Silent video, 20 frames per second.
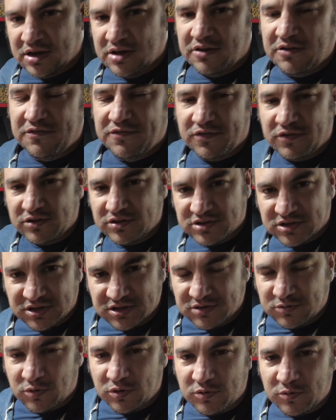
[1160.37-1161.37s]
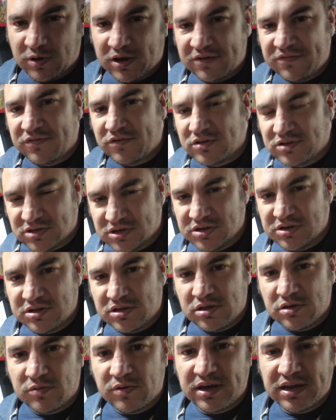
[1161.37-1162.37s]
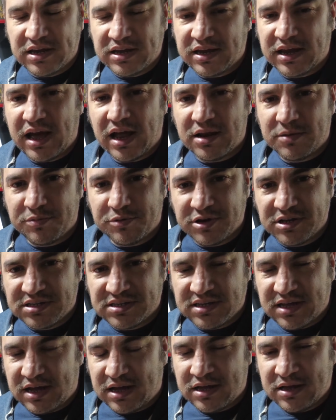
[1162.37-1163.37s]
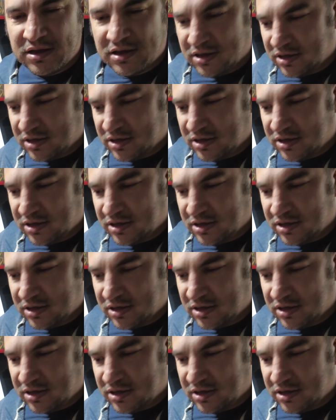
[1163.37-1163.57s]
you full turn it one way, full turn it the other way, and it calibrates that.